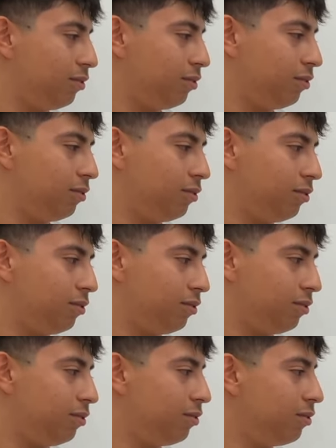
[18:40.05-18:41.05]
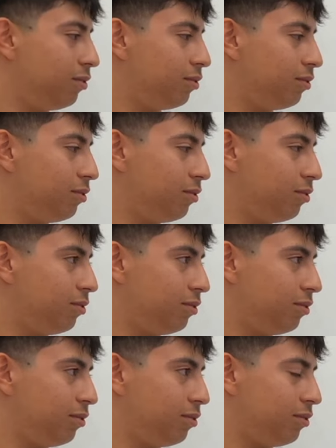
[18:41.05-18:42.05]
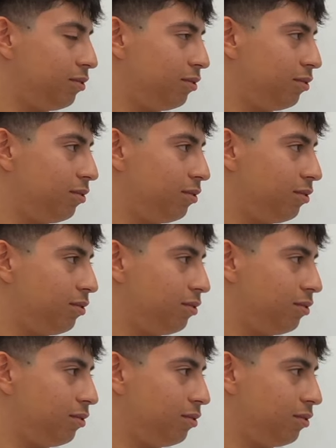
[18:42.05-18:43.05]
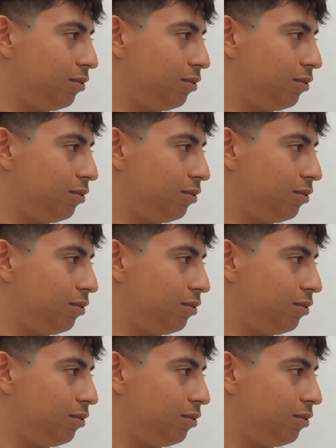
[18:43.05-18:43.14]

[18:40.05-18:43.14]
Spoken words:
The person shown says nothing.